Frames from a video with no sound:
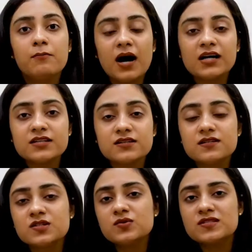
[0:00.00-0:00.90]

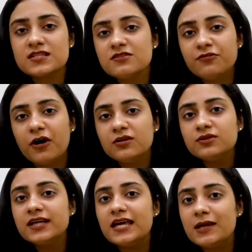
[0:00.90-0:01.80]
Marketers who still follow
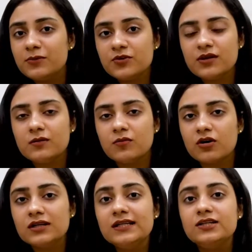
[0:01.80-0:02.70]
the MQL
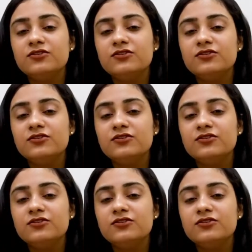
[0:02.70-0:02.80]
model